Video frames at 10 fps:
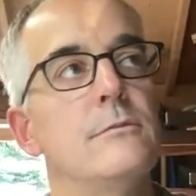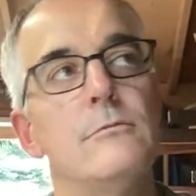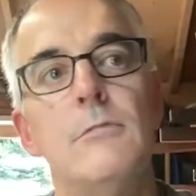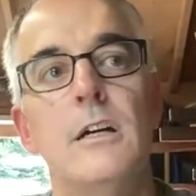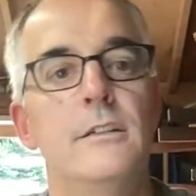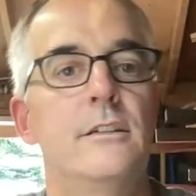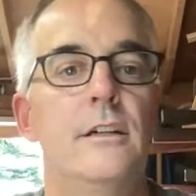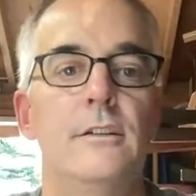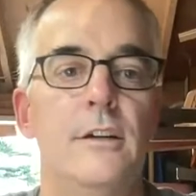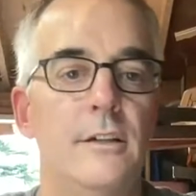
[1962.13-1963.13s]

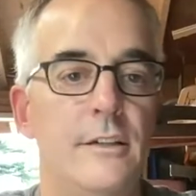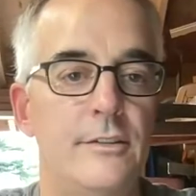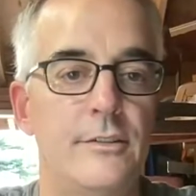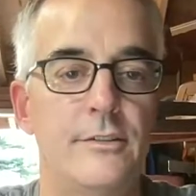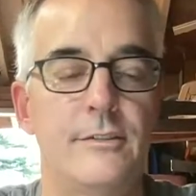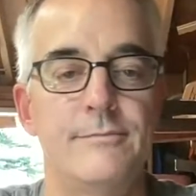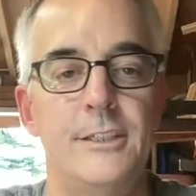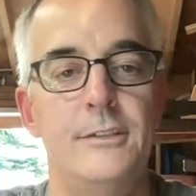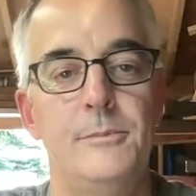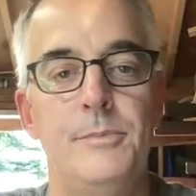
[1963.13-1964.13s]
watercolor artists, you
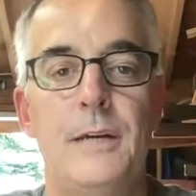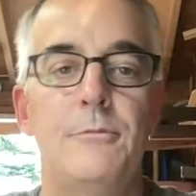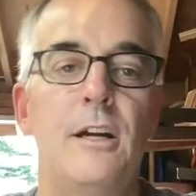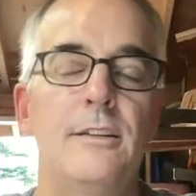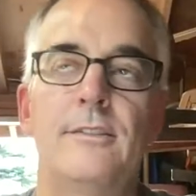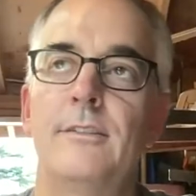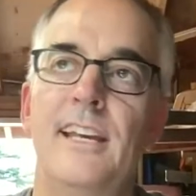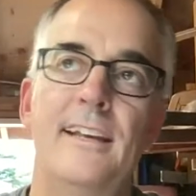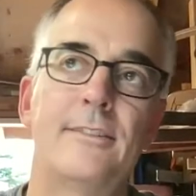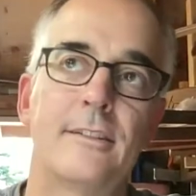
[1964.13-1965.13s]
know, Bob
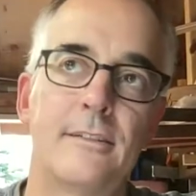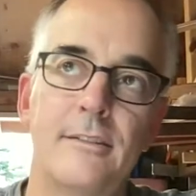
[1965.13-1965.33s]
Ross-esque.